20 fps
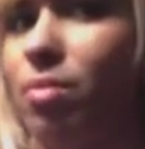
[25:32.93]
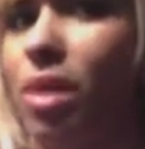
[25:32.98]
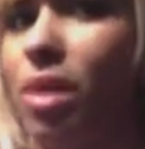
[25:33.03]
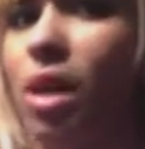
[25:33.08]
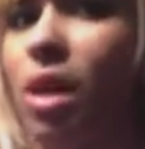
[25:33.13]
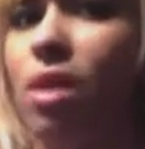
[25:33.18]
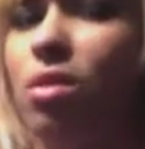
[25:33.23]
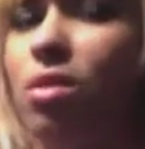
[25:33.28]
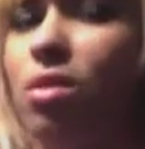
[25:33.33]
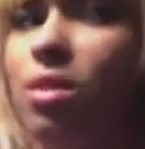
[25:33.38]

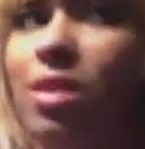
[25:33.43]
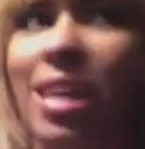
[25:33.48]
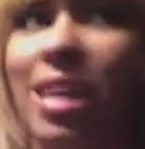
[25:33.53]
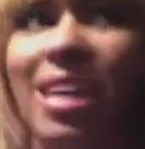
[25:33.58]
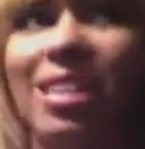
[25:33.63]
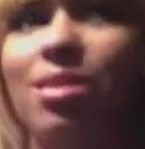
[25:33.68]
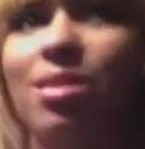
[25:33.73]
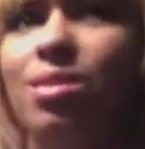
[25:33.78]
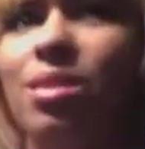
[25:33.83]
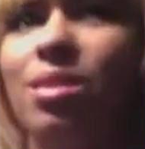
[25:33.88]
I don't know.
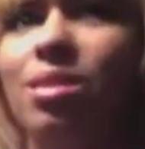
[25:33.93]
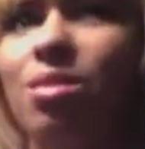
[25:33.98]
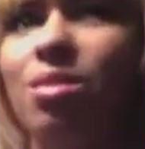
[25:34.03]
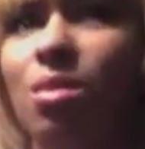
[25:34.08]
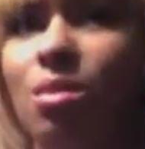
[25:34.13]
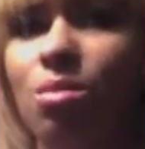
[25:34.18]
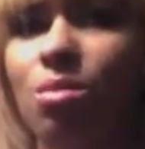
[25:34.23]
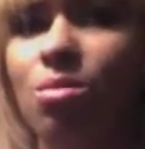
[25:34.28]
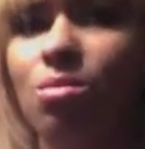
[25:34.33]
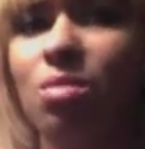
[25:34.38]
I
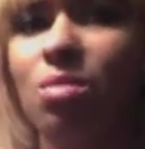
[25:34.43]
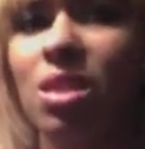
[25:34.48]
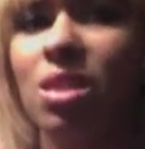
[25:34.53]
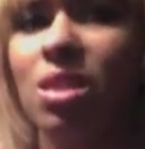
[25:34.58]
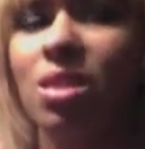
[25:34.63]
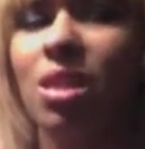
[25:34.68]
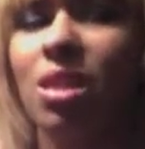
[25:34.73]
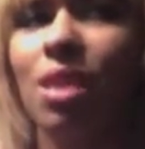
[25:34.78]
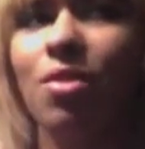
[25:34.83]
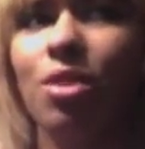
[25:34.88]
don't. It's
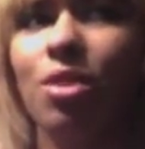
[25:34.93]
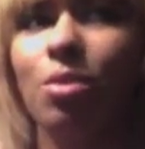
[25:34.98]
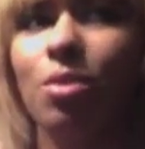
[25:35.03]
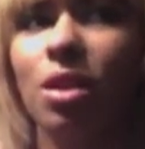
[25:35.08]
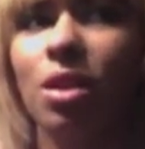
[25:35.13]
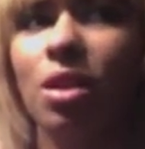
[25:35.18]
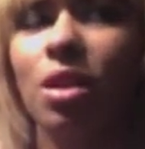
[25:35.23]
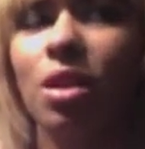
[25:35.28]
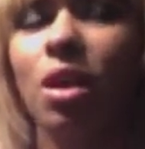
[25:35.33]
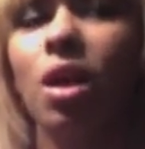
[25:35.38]
time for him to
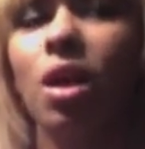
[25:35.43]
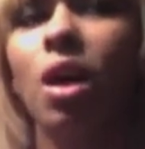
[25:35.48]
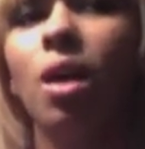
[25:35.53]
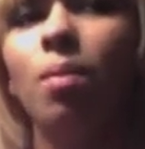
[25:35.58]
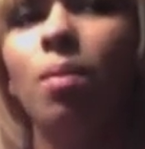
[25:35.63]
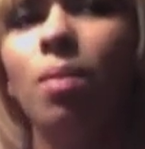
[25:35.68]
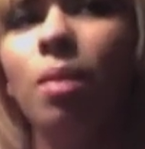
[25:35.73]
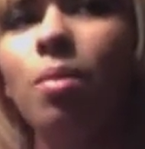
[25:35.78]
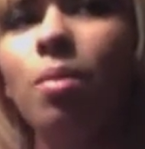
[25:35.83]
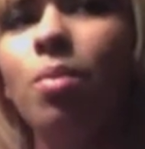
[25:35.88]
get.
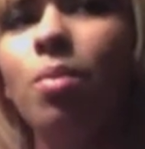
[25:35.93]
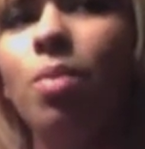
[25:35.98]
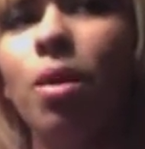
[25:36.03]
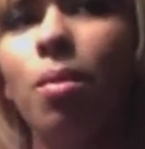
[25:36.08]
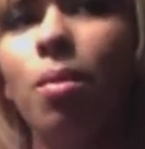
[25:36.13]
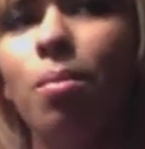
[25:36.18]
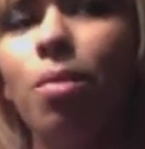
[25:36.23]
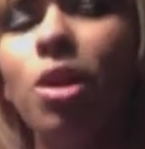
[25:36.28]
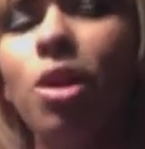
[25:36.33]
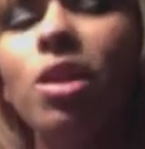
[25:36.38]
Maybe
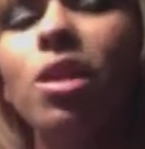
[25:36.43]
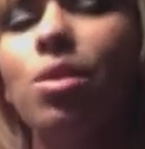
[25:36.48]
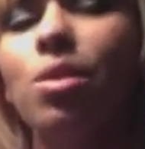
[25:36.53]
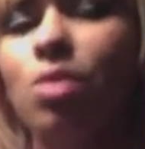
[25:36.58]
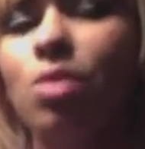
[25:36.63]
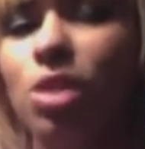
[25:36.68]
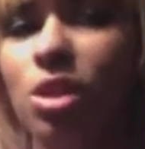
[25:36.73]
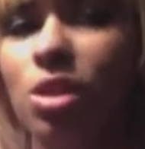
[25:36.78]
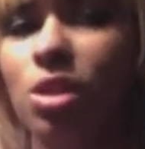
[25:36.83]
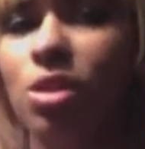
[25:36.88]
Mark
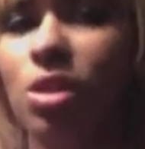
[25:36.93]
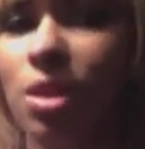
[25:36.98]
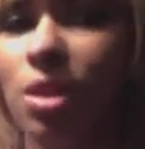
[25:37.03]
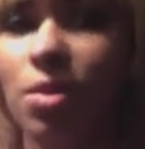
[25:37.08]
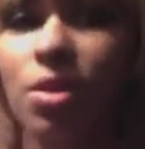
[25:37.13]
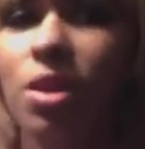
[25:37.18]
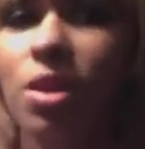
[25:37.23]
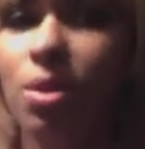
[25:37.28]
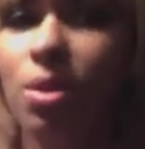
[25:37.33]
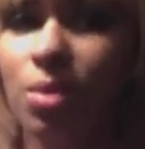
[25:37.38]
Henry should
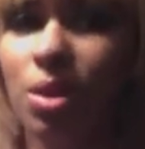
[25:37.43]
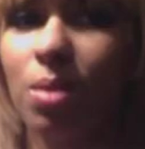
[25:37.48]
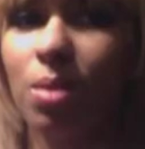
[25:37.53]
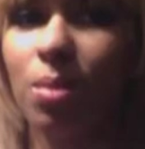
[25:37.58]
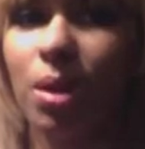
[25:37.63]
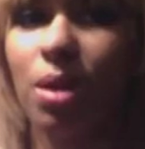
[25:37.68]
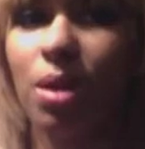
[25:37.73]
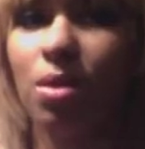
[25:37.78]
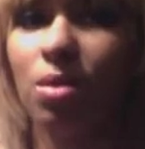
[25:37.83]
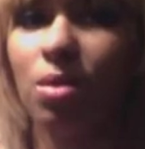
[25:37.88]
definitely win the
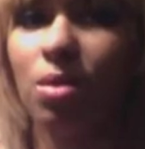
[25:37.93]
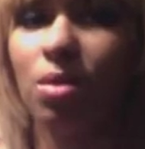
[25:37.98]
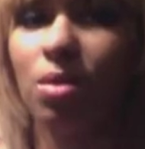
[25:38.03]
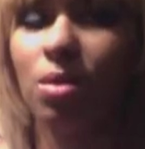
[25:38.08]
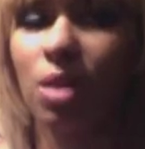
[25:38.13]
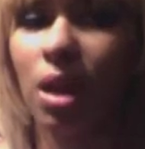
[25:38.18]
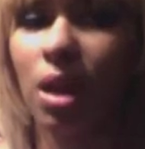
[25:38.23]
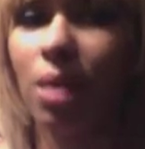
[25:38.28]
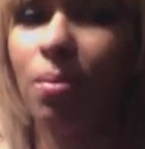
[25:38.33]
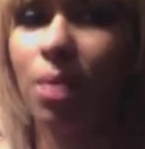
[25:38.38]
belt
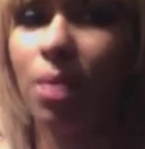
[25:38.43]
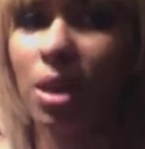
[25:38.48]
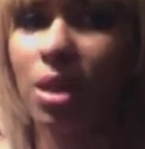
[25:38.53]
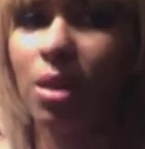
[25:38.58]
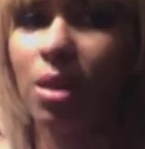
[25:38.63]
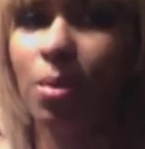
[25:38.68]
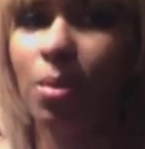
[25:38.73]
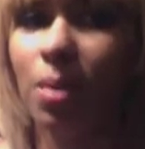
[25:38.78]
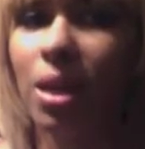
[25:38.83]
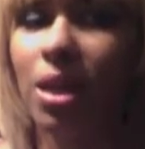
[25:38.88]
at Money
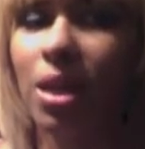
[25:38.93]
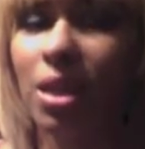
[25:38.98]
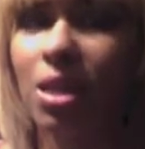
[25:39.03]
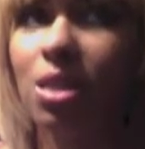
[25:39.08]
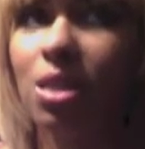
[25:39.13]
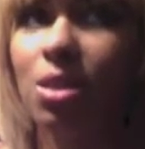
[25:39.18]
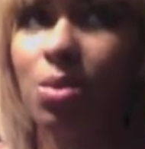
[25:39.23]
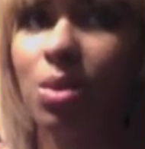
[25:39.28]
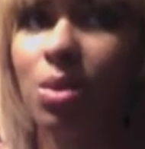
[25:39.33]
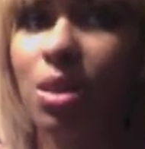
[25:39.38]
in the Bank. He
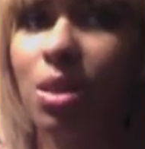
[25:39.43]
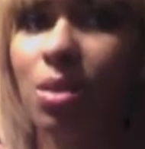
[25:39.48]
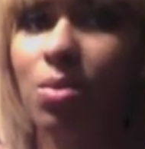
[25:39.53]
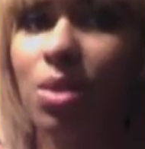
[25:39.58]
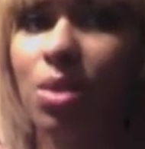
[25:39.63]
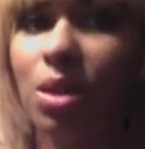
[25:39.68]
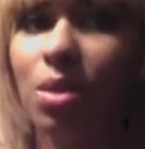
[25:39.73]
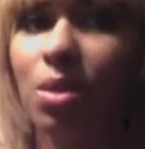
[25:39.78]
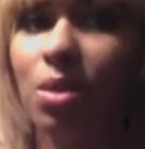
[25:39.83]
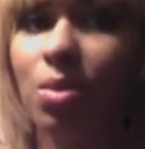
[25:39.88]
should
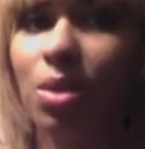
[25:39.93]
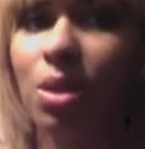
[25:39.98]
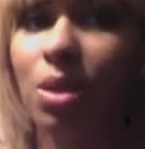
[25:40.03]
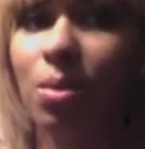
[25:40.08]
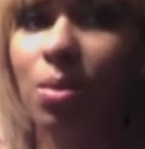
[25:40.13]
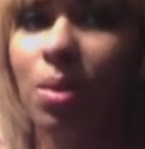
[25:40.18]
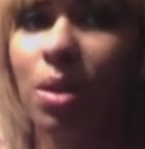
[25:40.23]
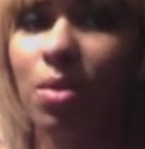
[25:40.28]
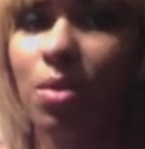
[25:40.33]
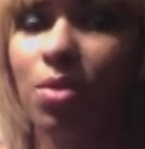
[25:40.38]
win the
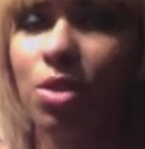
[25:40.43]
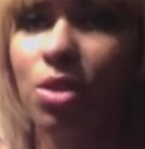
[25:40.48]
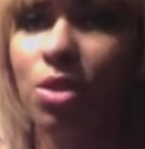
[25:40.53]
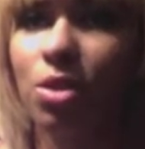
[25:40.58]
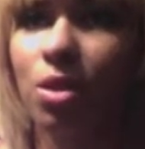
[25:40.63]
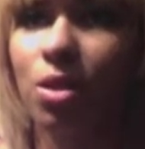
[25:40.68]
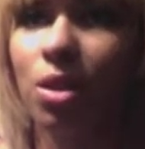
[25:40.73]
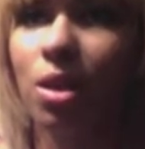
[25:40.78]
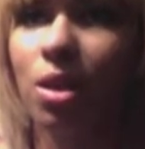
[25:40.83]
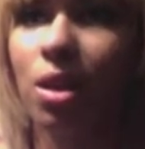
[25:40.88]
belt for
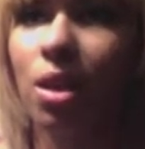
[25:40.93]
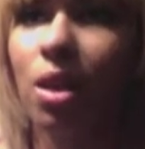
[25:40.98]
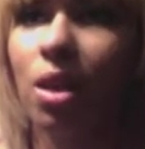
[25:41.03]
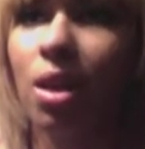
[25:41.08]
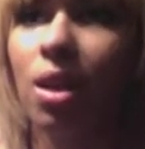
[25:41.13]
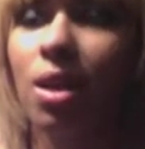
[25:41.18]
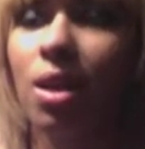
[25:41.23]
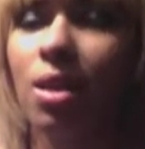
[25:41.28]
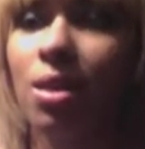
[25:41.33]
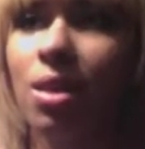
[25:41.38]
sure.
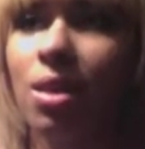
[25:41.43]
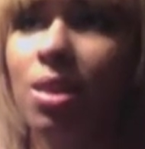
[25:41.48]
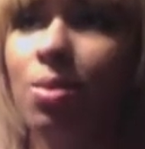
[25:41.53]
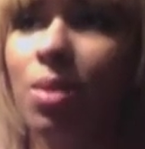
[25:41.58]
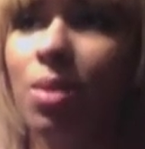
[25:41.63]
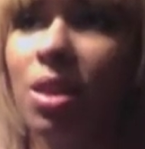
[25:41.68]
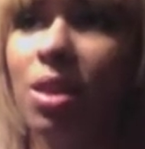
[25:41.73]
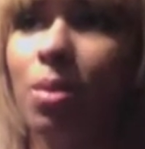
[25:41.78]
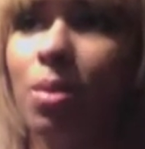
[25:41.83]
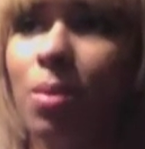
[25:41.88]
This
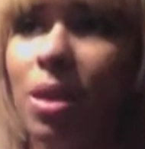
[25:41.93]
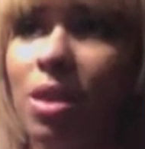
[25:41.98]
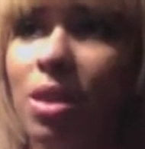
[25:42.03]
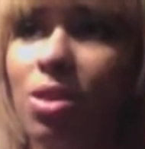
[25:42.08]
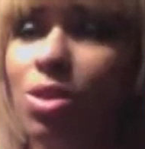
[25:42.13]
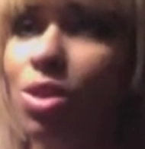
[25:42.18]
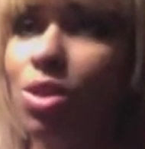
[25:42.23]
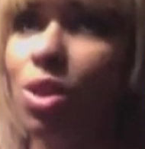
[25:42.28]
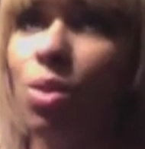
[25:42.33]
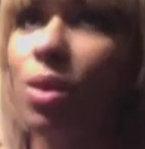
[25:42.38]
Money in the Bank,
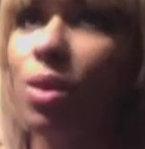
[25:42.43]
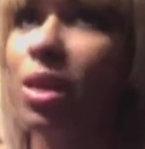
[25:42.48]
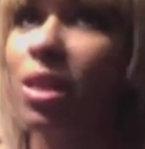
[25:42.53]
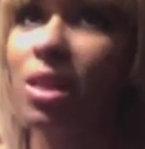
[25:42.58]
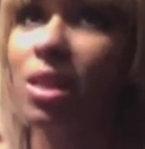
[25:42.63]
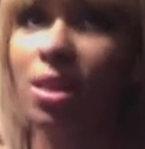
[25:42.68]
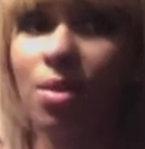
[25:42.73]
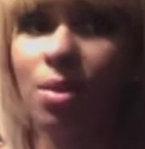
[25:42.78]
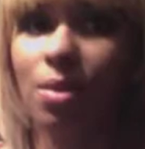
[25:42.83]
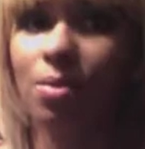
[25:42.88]
there's no way it
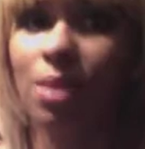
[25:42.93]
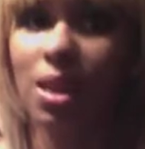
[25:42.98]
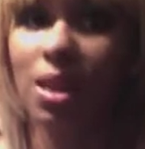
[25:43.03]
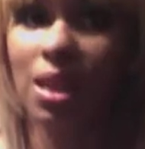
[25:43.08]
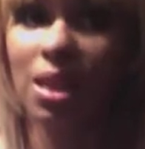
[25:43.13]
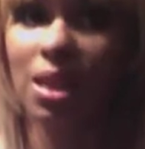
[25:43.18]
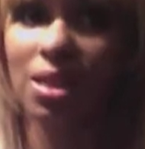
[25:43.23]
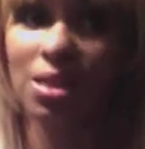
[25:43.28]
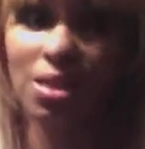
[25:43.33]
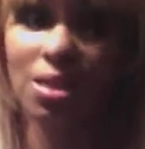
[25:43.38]
can live up to
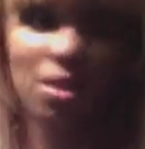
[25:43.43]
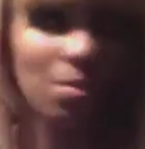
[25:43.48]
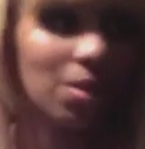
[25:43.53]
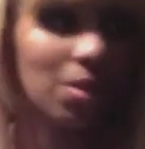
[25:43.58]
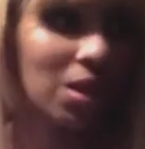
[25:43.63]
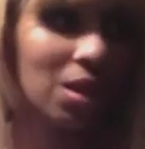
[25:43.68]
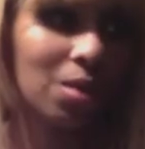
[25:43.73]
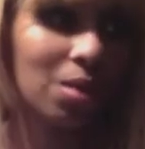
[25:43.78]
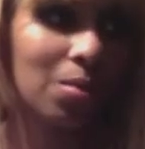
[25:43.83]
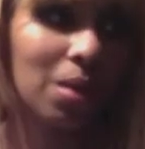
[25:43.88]
last year's
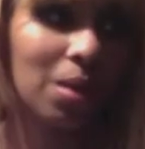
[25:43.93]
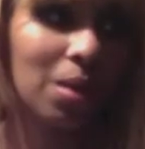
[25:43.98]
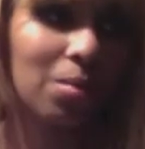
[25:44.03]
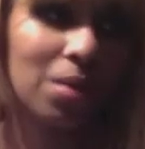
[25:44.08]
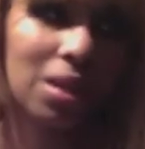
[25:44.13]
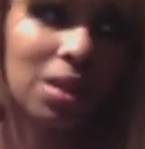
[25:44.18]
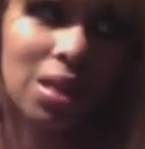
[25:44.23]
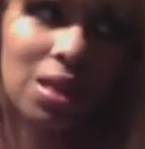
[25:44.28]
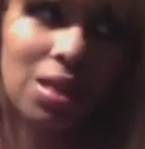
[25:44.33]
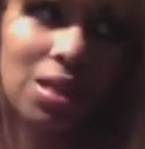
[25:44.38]
Money in the Bank,
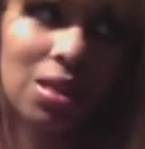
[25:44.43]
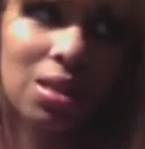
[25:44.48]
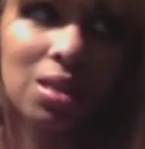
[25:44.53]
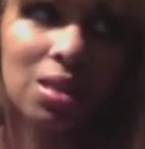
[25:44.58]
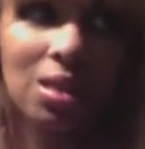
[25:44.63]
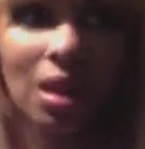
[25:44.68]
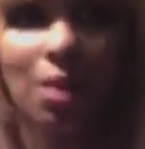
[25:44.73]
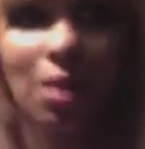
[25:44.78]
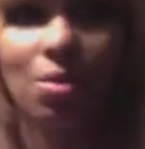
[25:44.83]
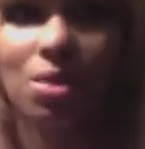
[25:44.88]
because
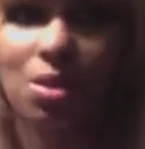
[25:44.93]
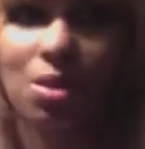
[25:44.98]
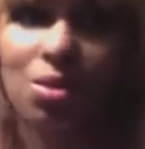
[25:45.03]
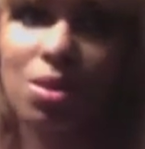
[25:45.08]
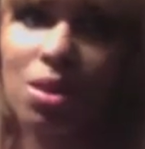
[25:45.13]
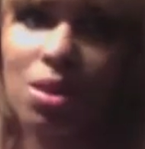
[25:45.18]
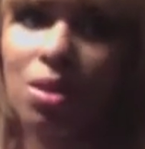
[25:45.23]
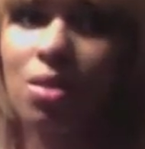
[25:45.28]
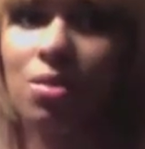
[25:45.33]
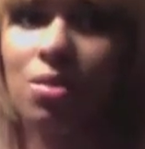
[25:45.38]
that was the
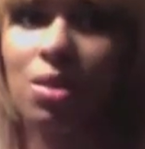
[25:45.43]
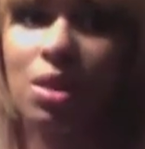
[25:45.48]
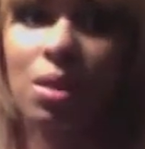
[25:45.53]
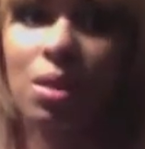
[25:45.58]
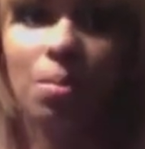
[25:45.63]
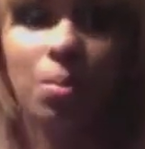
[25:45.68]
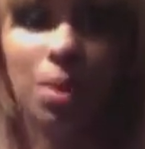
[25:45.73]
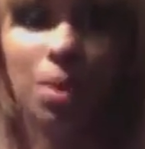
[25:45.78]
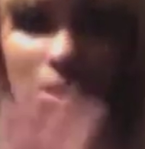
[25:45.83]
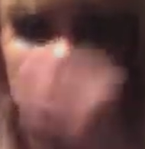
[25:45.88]
return of
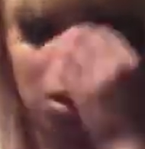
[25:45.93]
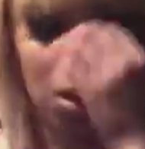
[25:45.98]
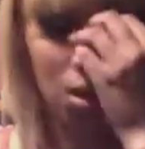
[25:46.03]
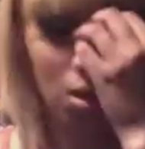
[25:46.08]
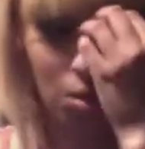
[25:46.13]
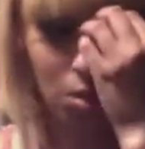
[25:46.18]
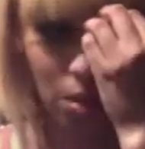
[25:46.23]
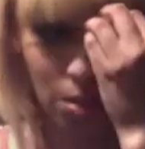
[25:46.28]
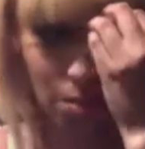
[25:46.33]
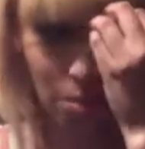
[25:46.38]
CM Punk and the
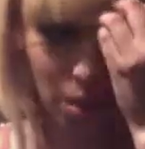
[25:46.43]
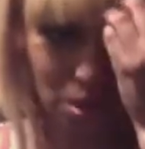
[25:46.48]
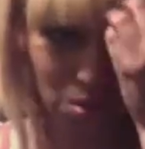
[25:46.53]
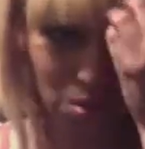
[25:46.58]
great match